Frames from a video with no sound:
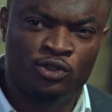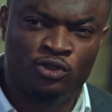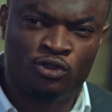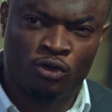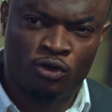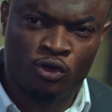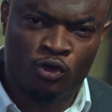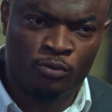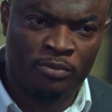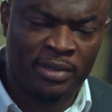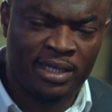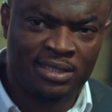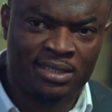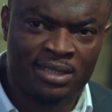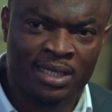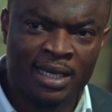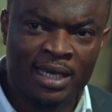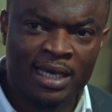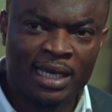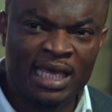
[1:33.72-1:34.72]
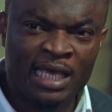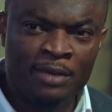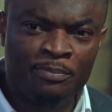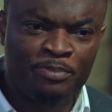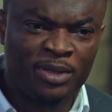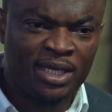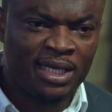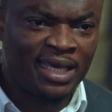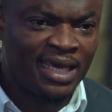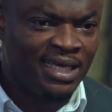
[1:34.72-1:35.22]
documents
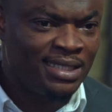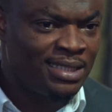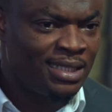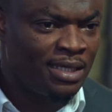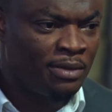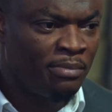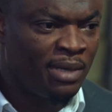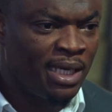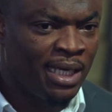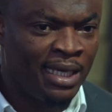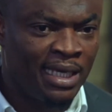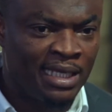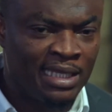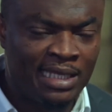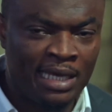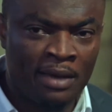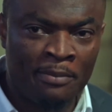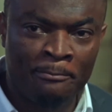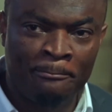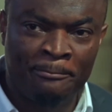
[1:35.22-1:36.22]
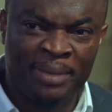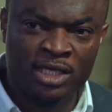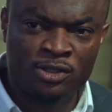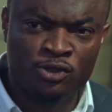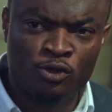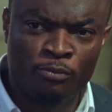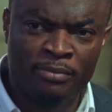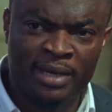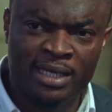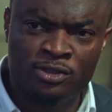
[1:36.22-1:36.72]
implicating me in the
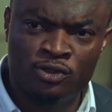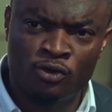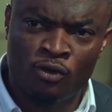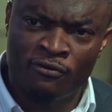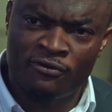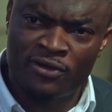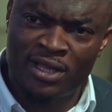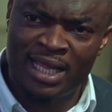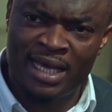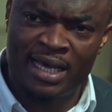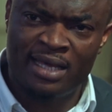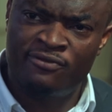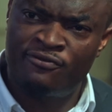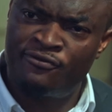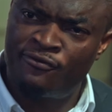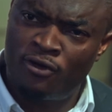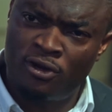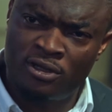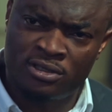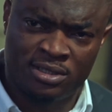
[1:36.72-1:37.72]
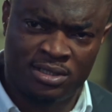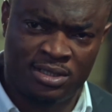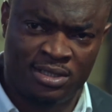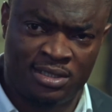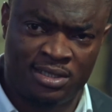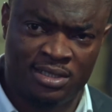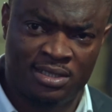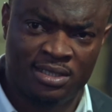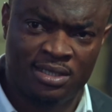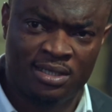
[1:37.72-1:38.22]
embezzlement of client
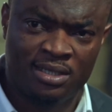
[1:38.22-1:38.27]
funds.